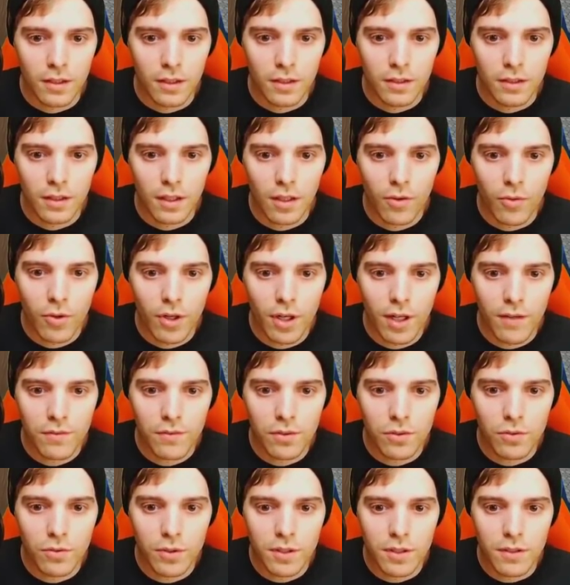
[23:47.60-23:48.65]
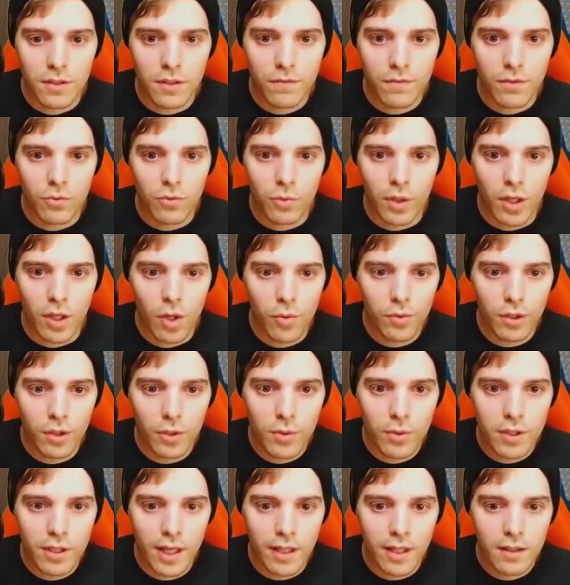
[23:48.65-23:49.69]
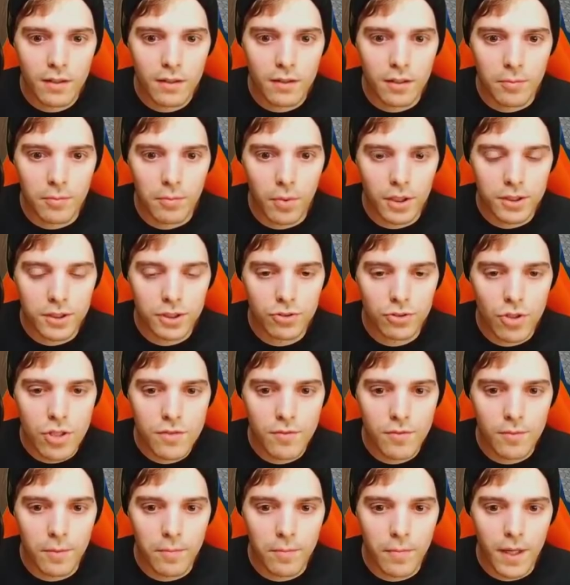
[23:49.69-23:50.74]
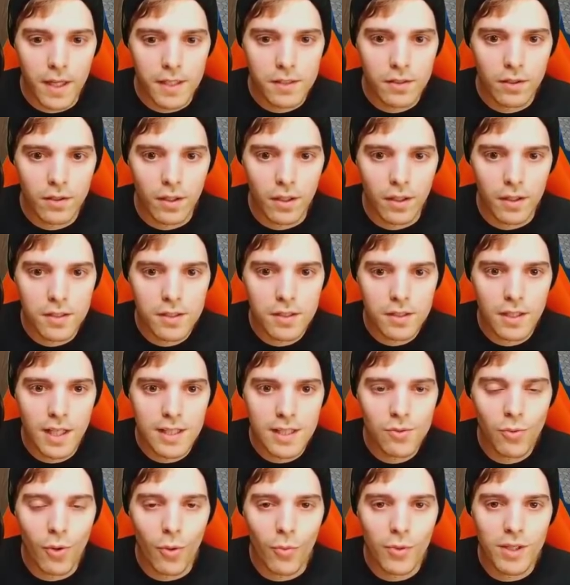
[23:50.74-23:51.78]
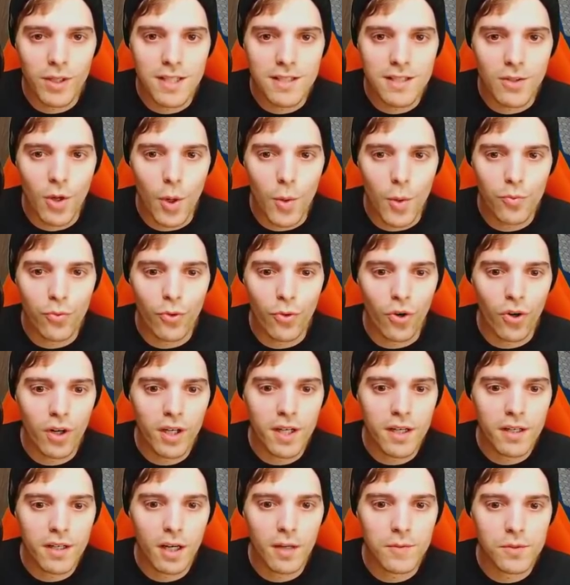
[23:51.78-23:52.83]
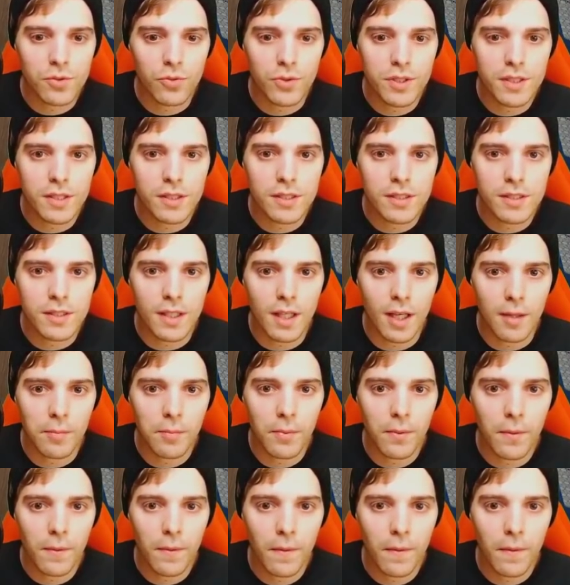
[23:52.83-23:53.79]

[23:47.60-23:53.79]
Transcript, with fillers: Yeah, we're gonna have to do it a different way. Hopefully we get the Boss's Orders from the prize cards. That's what we need to hope for. Here comes Reset Stamp.